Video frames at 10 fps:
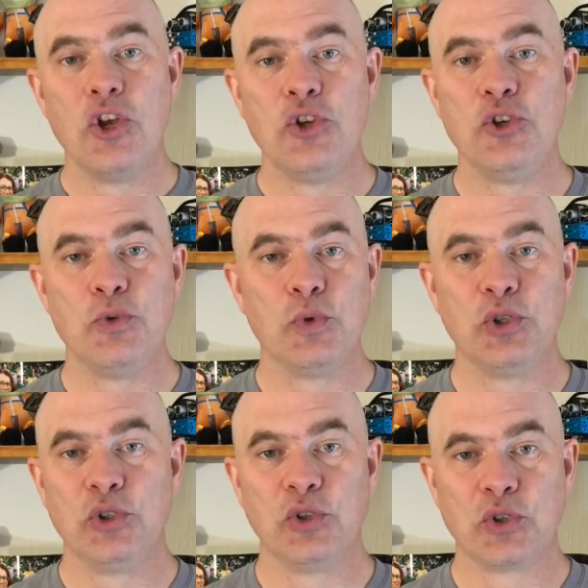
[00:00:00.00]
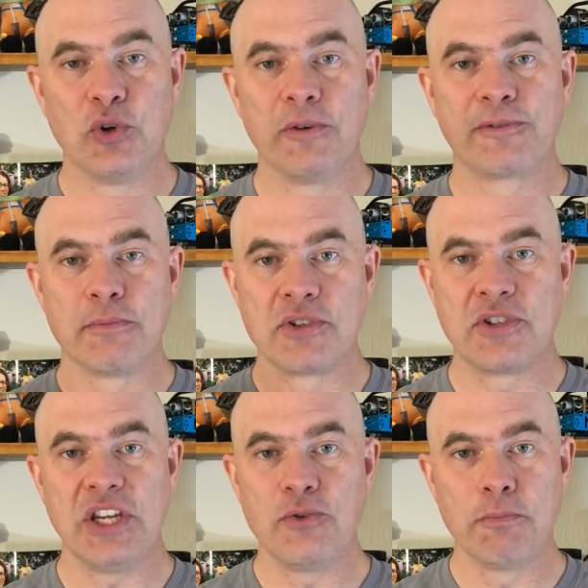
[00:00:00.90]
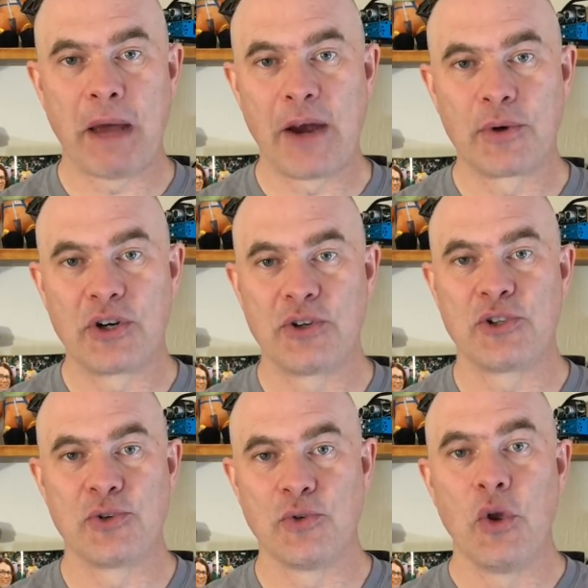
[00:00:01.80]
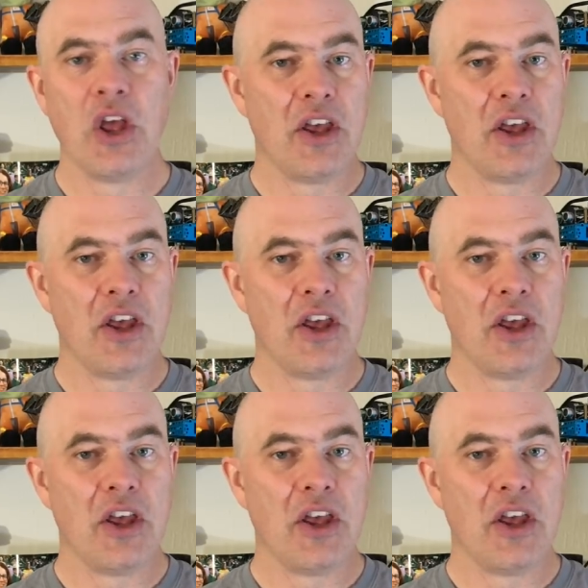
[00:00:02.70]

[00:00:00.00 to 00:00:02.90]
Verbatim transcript: you will go from zero power to